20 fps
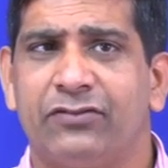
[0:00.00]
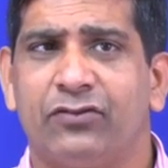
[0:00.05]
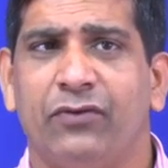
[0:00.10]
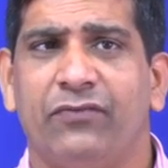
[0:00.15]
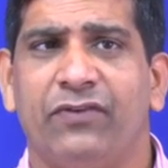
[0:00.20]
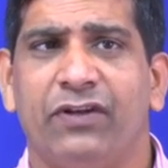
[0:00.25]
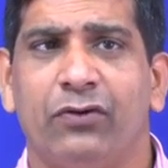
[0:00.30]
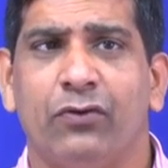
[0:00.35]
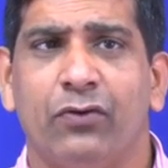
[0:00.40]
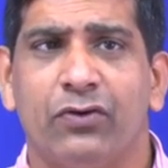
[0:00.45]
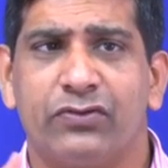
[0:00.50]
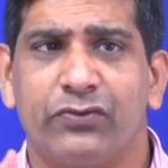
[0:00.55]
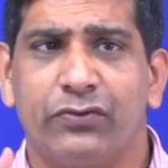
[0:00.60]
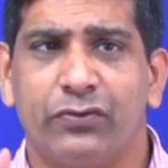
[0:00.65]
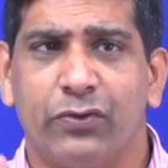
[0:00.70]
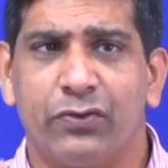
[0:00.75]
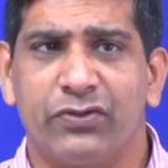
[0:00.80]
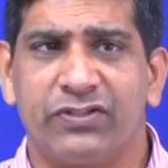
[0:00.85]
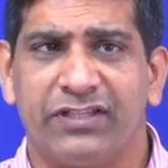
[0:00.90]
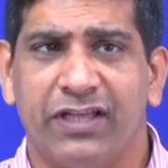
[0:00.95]
So, if it goes to
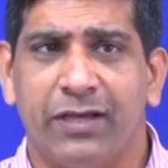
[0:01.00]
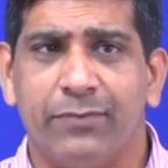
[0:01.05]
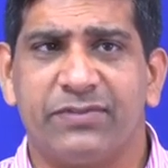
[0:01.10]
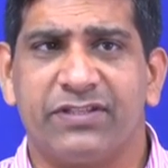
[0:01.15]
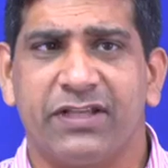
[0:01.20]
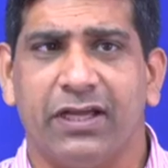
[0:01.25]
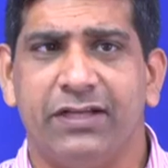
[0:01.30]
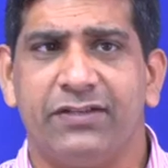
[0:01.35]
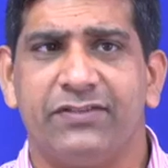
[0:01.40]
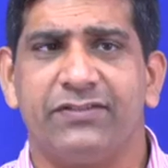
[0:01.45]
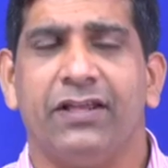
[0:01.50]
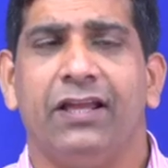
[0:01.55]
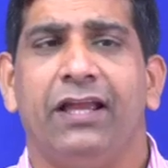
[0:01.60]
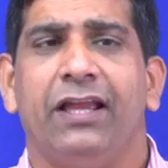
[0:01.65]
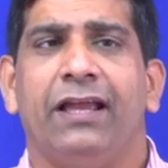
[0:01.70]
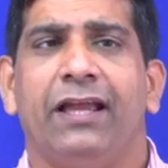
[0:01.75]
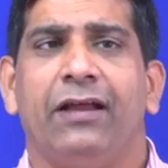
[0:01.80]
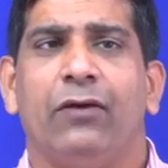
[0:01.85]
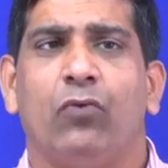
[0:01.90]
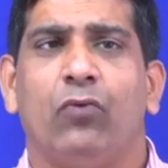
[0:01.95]
those dump sites,
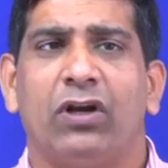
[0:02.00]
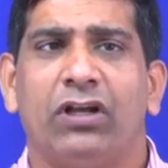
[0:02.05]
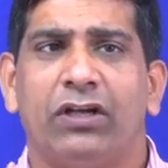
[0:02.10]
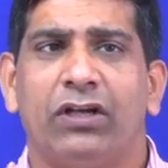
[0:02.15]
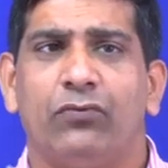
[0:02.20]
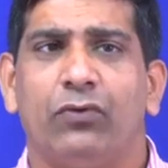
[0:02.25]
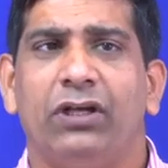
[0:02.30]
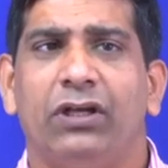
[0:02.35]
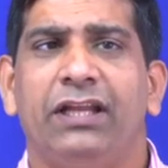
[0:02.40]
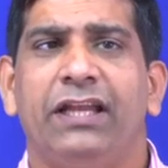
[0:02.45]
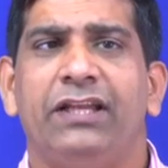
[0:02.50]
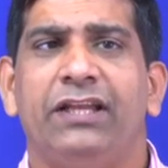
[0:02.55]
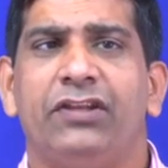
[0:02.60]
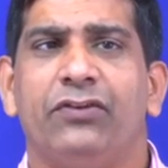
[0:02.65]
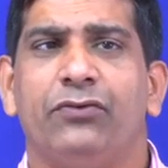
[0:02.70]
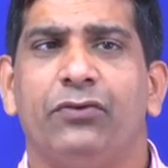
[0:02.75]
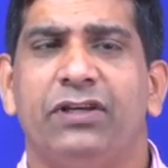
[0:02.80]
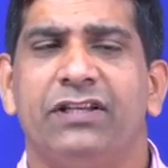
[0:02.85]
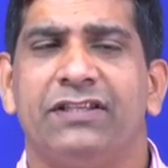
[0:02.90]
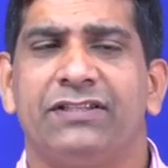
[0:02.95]
what it will lead
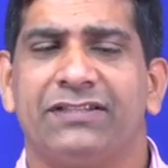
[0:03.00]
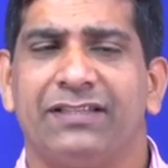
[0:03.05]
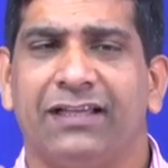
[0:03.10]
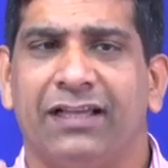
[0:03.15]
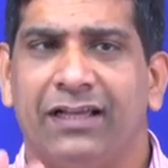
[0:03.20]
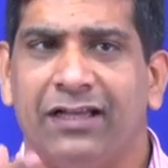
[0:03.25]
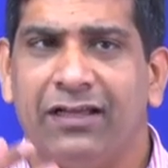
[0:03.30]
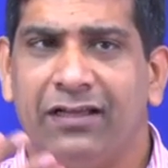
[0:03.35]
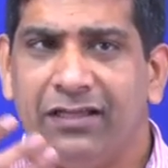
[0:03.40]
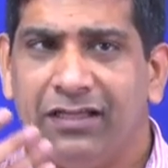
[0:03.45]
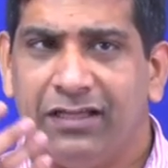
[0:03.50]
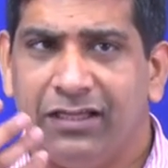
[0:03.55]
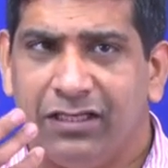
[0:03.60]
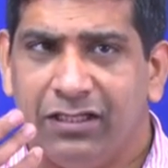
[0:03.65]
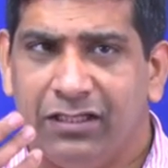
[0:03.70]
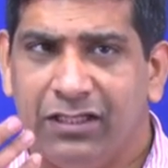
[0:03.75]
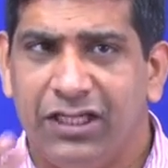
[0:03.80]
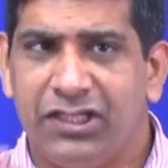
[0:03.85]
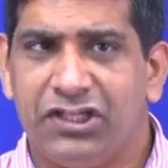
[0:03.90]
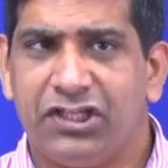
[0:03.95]
to is
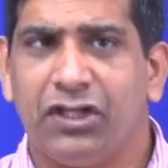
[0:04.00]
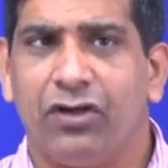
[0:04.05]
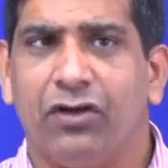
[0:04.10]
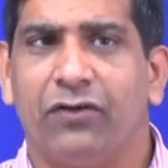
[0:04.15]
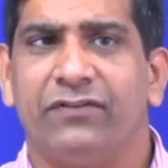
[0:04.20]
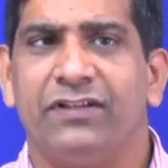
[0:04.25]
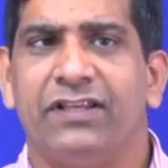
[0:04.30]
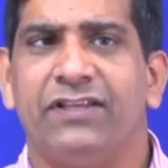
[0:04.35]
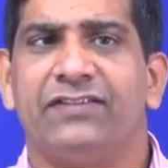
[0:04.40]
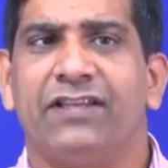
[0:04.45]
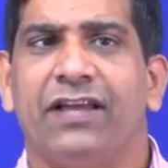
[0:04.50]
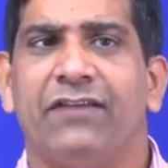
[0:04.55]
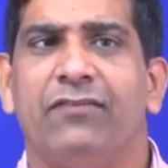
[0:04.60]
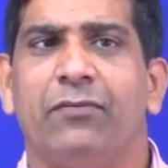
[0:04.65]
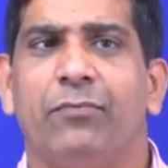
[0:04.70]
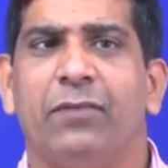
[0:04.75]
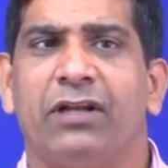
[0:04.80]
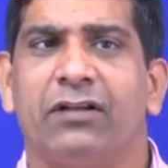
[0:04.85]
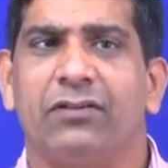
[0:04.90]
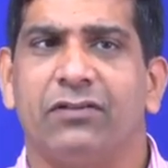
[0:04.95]
leaching of these
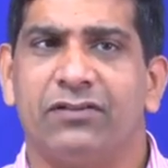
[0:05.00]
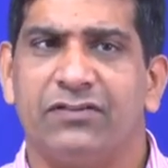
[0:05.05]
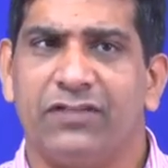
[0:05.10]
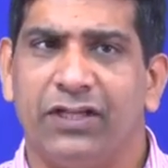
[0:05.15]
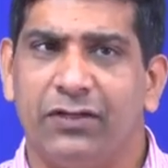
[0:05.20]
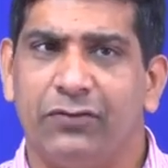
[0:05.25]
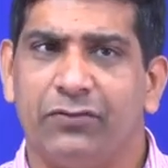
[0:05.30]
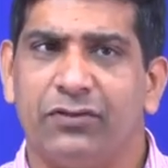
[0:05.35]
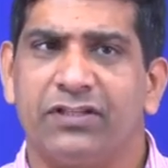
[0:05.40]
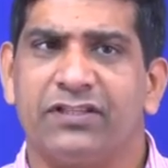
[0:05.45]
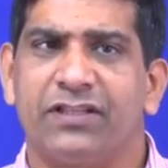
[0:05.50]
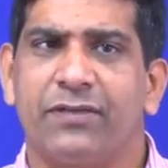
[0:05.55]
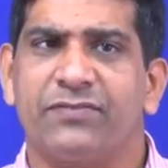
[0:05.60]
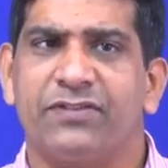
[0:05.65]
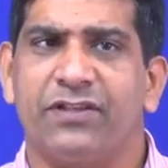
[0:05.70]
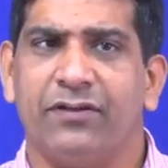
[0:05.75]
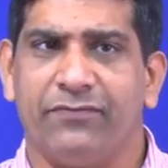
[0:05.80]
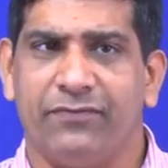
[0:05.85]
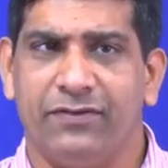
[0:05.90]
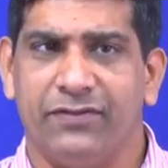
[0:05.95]
heavy metals into the
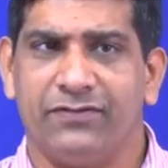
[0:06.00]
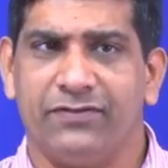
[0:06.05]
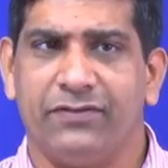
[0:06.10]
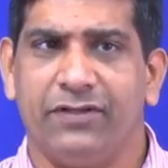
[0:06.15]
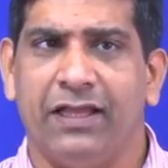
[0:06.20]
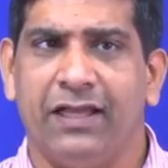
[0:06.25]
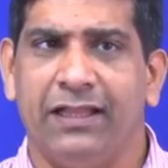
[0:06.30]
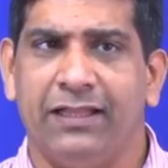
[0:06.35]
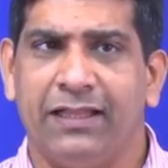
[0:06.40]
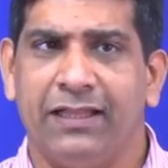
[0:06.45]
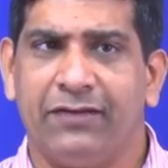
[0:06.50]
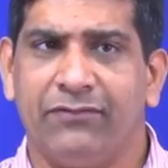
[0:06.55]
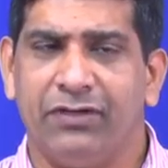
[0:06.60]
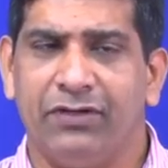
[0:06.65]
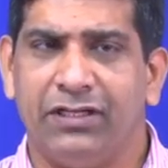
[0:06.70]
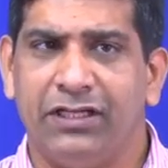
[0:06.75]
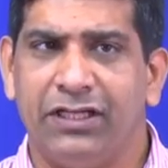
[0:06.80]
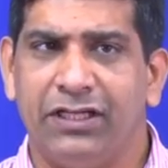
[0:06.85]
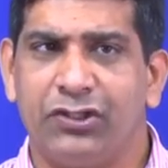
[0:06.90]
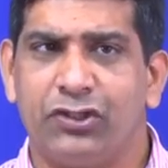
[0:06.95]
subsurface, and that
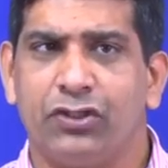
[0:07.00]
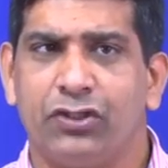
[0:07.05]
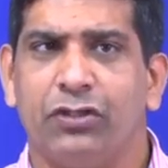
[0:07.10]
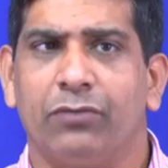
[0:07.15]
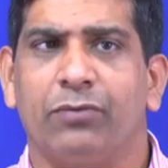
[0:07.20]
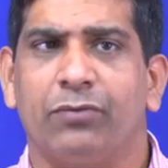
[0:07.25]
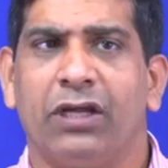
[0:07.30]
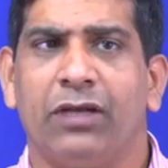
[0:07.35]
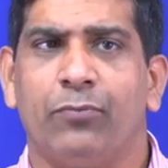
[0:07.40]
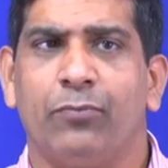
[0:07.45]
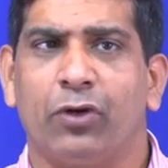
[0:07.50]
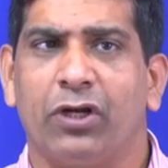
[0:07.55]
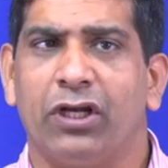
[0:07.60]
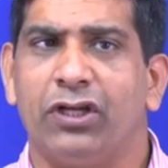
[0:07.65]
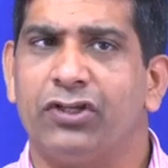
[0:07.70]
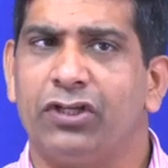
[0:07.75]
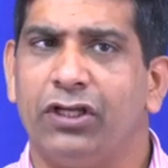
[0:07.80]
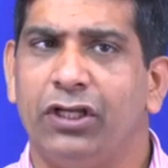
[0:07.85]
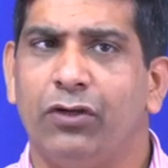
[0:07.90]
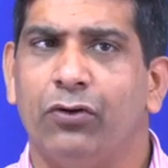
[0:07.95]
will leach can
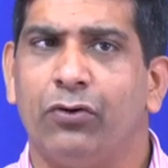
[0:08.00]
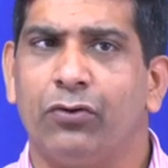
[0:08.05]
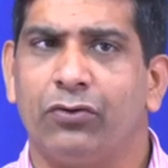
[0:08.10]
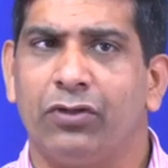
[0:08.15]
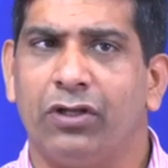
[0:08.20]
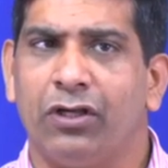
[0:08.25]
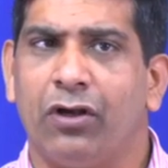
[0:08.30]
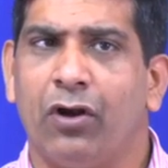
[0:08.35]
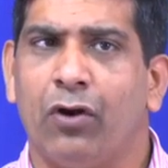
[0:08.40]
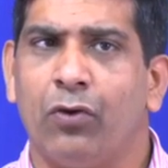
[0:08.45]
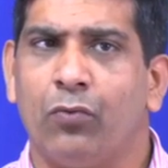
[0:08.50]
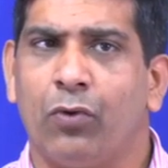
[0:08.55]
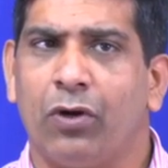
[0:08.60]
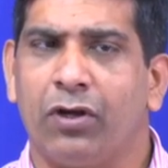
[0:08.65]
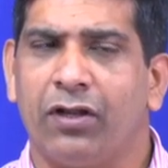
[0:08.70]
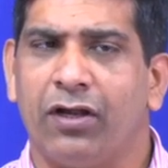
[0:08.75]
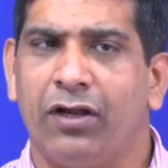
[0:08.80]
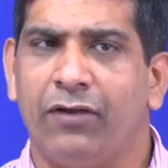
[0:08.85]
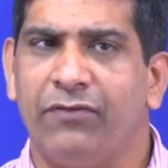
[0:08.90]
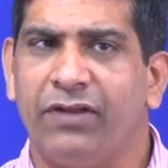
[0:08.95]
potentially go to the
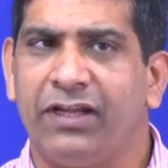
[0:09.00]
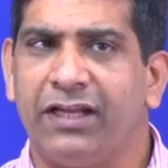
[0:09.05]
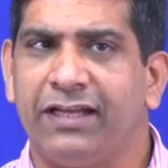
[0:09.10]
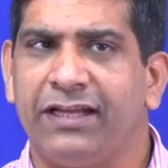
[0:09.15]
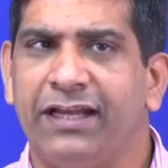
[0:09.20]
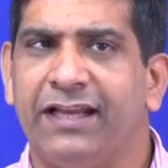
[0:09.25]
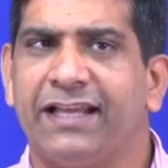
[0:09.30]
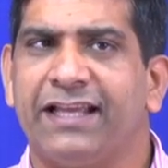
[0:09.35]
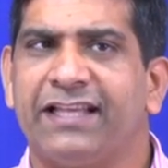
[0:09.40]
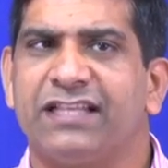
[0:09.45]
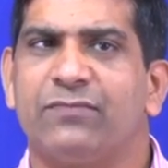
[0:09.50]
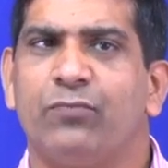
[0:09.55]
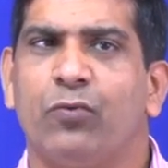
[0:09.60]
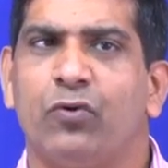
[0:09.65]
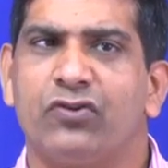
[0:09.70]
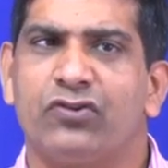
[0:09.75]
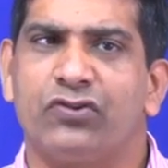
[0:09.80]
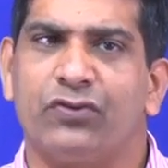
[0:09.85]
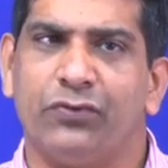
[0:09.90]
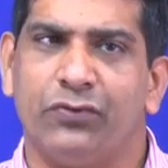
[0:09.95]
groundwater, and we can get
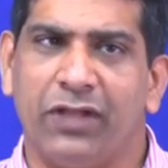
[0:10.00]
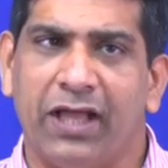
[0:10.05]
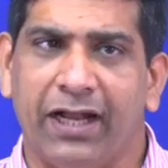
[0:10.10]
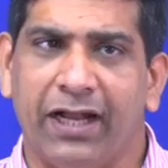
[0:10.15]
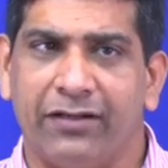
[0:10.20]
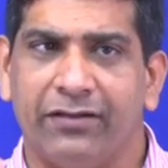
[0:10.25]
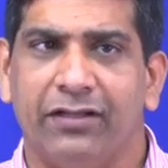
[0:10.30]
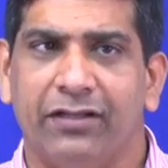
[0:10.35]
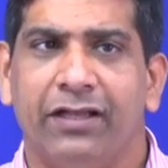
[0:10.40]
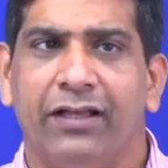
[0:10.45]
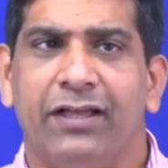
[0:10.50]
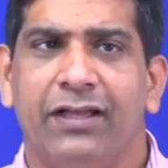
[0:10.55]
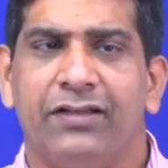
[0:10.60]
exposed through that.